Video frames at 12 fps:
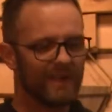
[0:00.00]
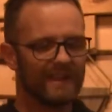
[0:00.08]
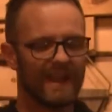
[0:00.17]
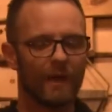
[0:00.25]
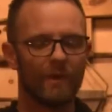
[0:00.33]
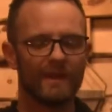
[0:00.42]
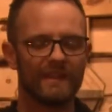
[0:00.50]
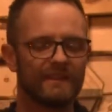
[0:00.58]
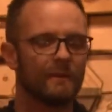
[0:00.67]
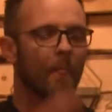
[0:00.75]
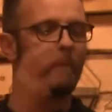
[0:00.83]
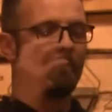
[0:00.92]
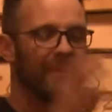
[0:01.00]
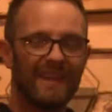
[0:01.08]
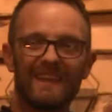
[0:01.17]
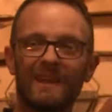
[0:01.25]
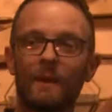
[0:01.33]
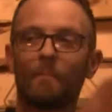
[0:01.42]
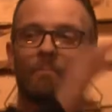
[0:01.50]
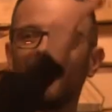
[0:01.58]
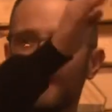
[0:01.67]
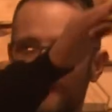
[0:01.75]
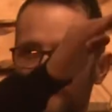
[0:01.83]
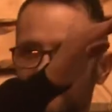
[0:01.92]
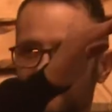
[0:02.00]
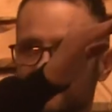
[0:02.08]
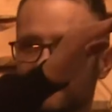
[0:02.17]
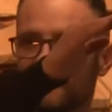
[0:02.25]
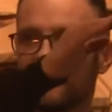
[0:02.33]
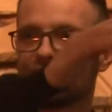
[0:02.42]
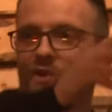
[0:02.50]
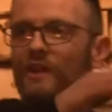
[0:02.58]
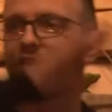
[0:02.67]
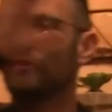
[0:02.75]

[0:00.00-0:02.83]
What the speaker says: now I need big plans so I can